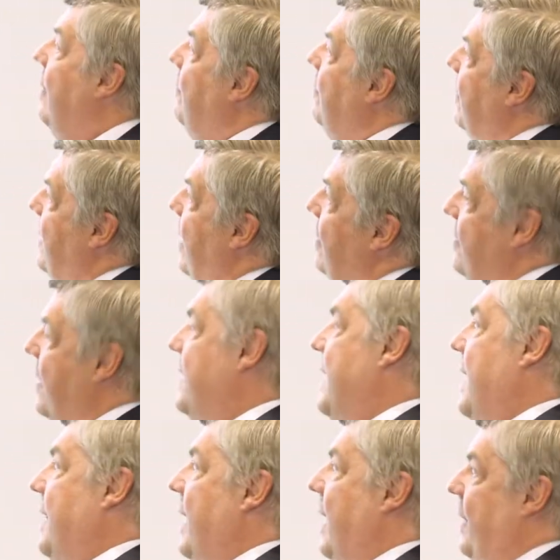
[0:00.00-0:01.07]
It was also
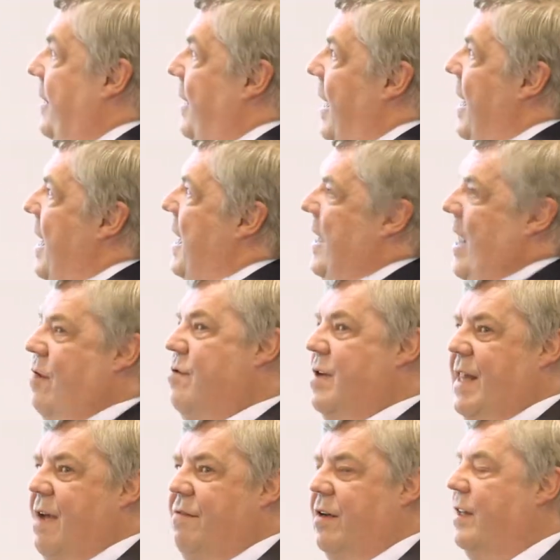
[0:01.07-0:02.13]
said that they
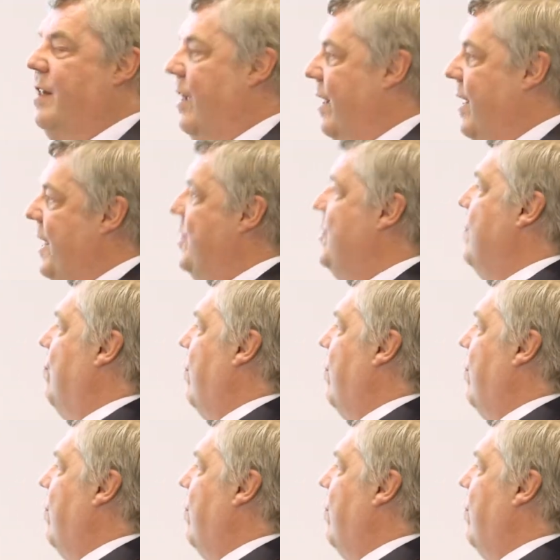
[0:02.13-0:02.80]
would never reach the